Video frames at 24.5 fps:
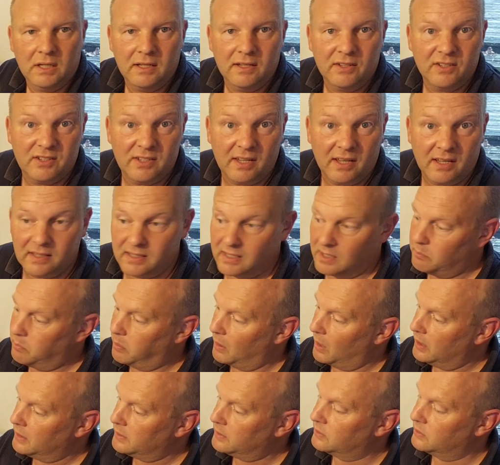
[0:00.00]
60
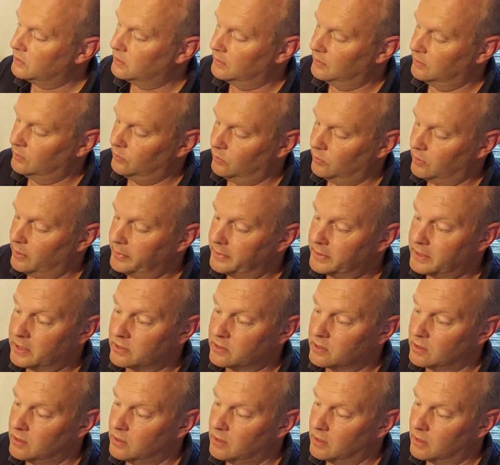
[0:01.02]
plus, although it
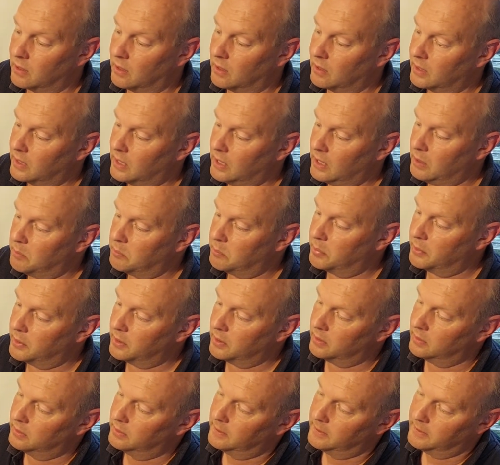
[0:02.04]
doesn't look like it.
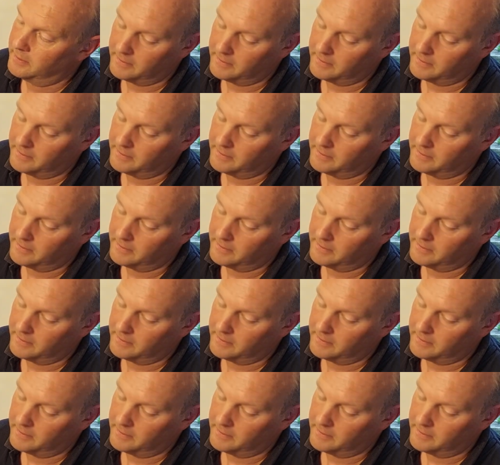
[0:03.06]
But